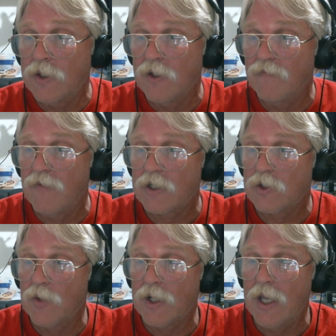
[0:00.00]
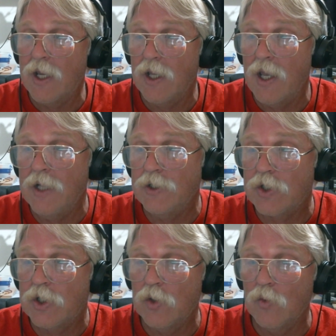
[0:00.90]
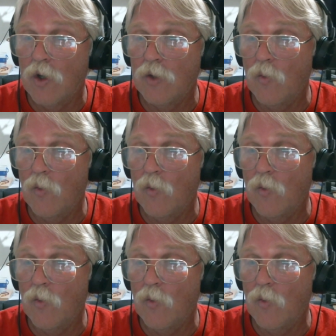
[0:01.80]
to the Vectric H Q on